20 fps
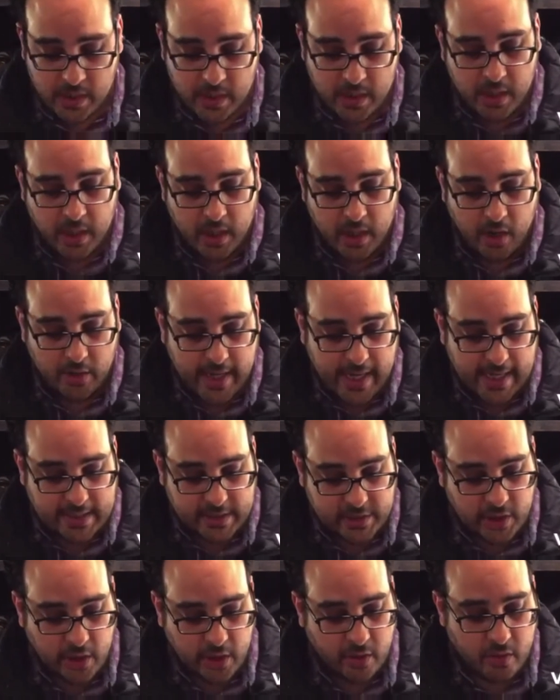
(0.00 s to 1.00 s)
Okay,
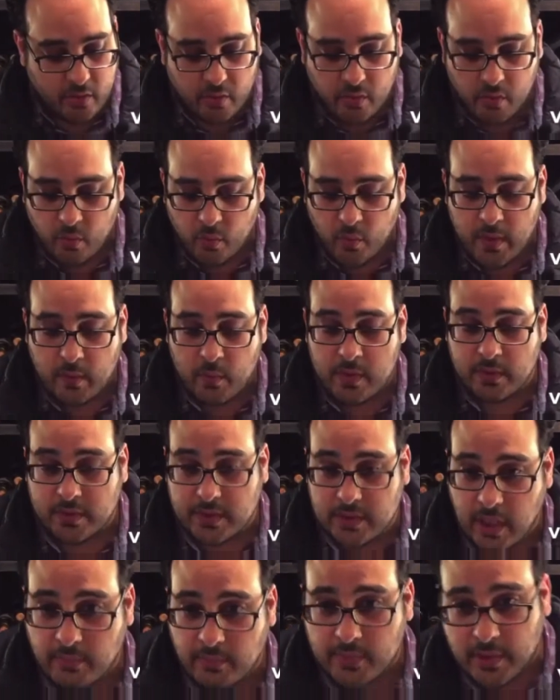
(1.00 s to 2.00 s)
so we'll
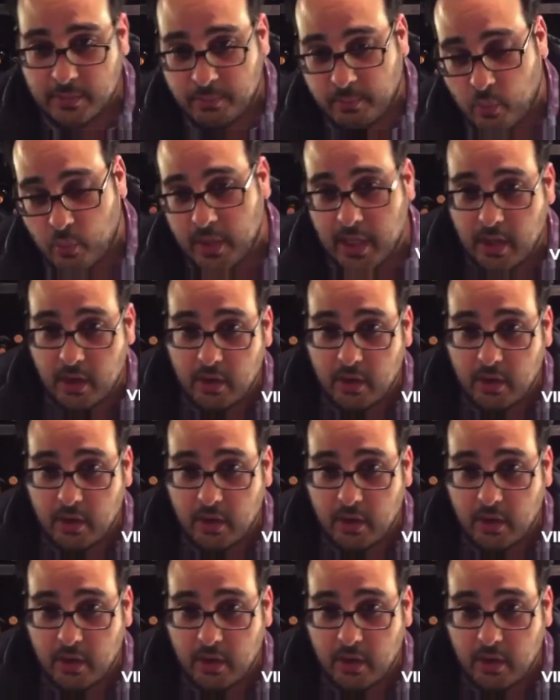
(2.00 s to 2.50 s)
start with the Bordeaux.